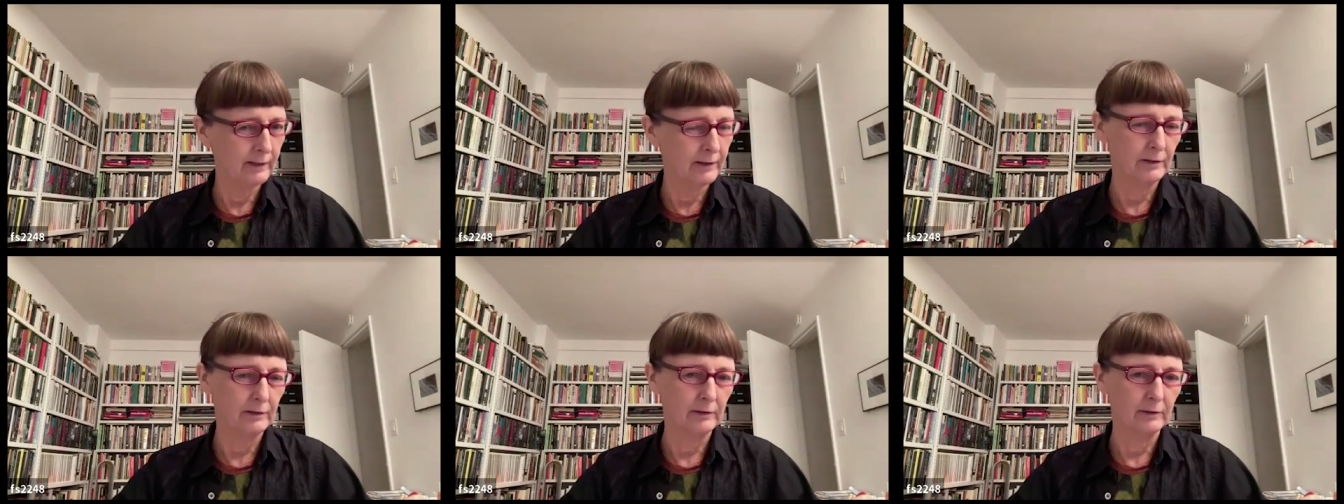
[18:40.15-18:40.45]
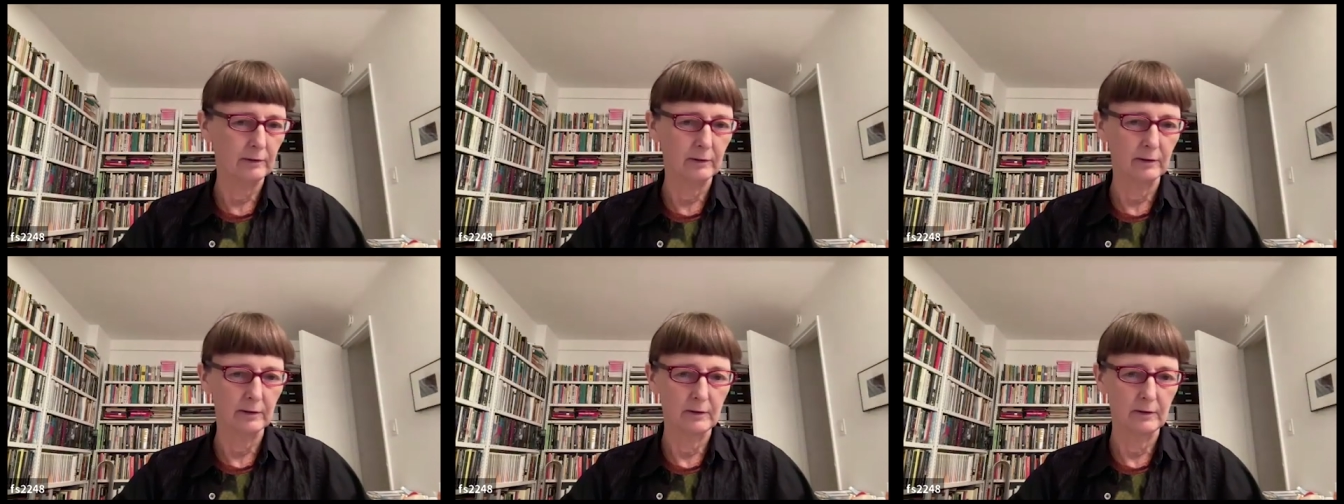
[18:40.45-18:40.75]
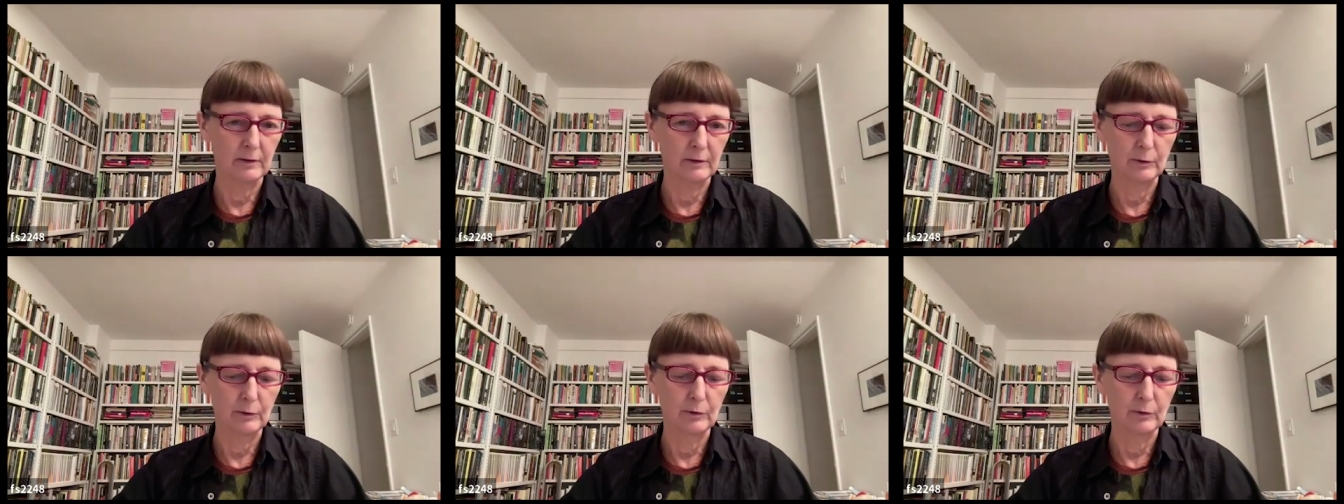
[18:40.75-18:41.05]
There's a, a
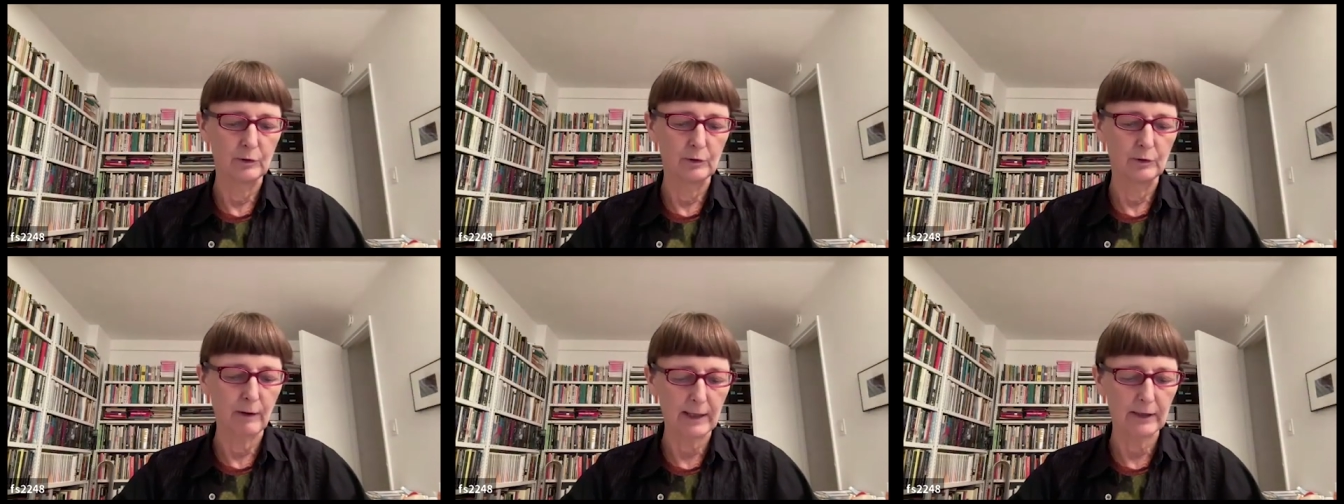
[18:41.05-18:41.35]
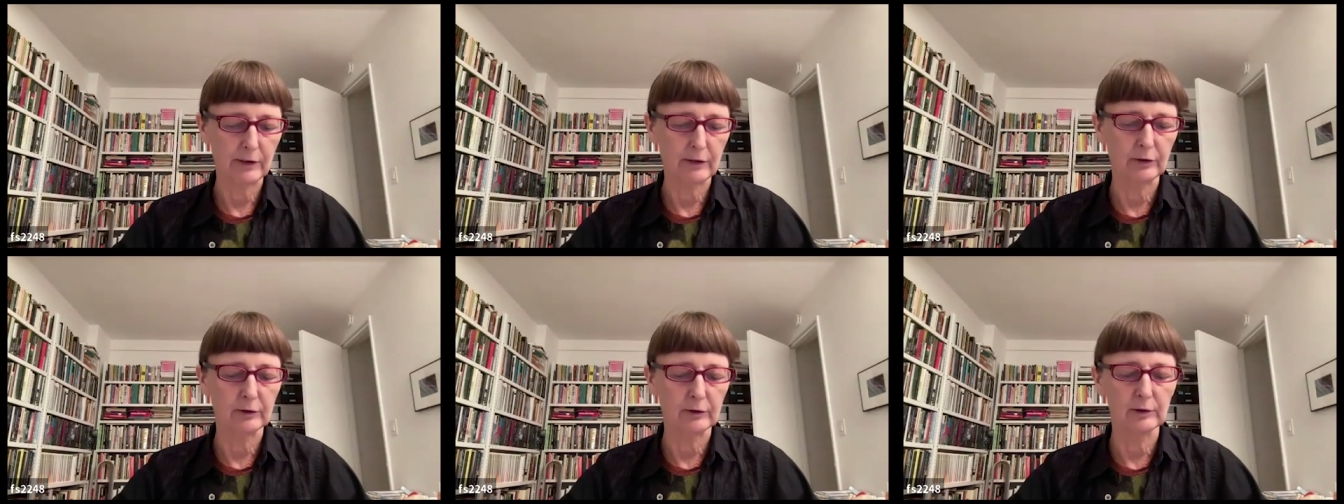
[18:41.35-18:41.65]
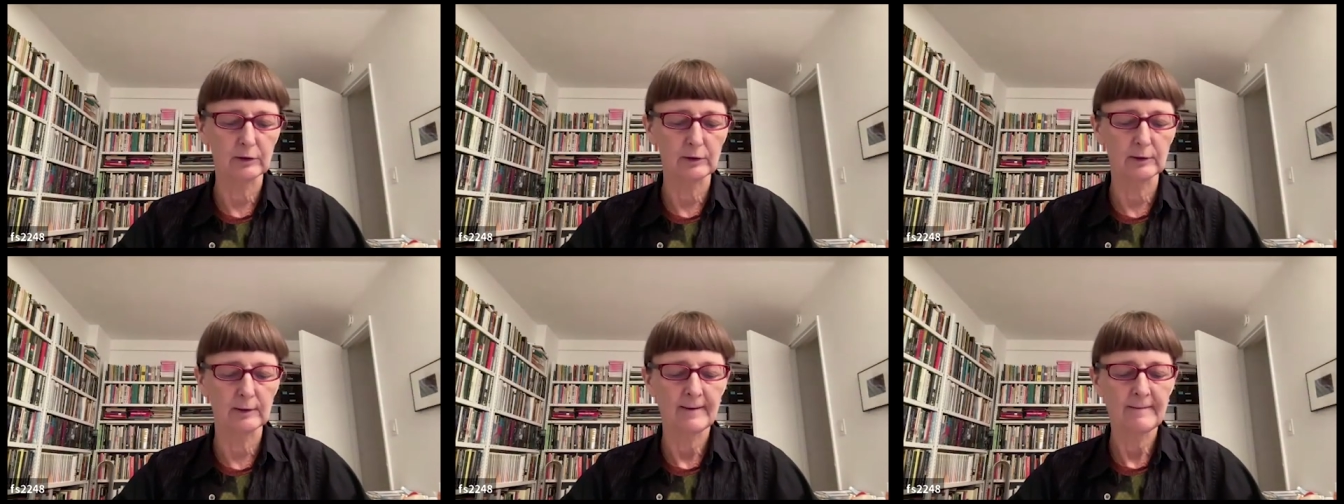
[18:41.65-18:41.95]
new
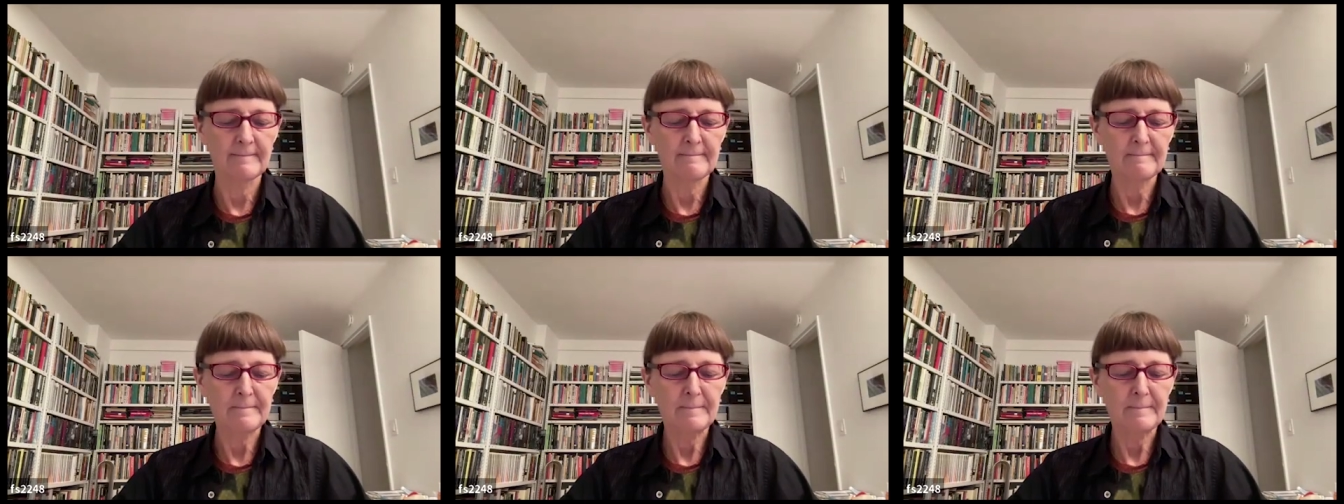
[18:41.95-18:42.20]
director